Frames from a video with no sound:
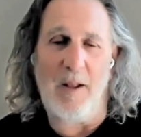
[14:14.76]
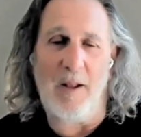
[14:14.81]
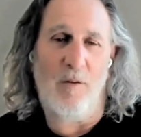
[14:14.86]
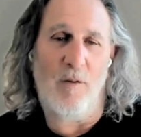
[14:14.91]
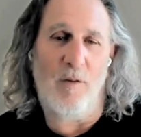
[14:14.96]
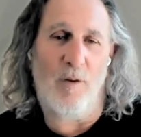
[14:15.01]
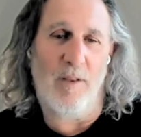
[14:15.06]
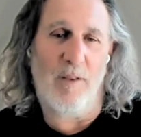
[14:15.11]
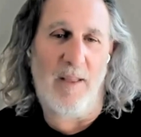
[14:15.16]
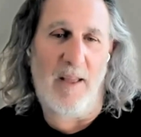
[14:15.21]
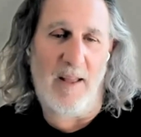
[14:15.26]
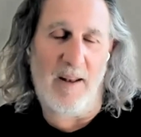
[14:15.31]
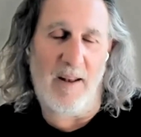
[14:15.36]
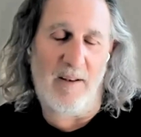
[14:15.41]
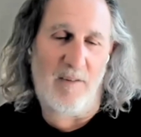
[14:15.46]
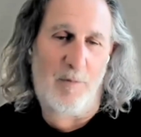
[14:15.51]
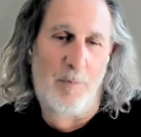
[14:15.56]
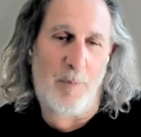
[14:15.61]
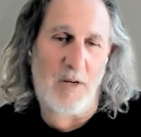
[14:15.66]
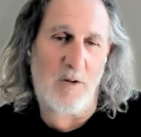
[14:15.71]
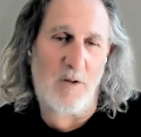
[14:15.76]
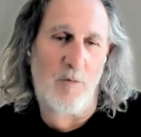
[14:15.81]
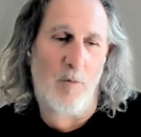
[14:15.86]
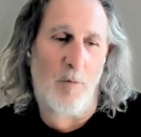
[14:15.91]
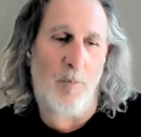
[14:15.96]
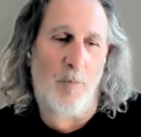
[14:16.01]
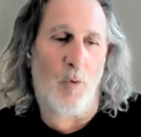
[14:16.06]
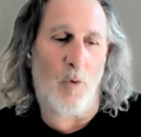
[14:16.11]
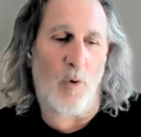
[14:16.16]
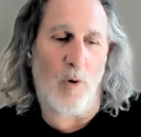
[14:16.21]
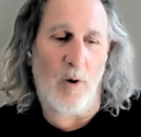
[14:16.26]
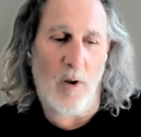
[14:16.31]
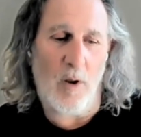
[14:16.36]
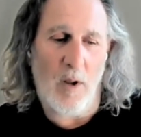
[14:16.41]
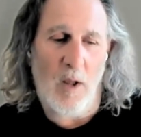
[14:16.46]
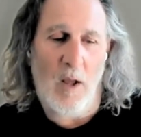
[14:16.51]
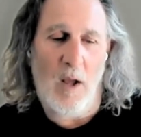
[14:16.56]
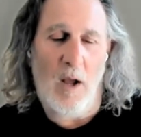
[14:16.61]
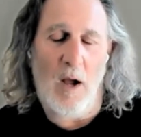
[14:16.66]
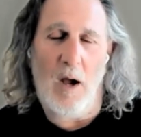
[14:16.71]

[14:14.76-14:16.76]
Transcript: depend on that inspection report.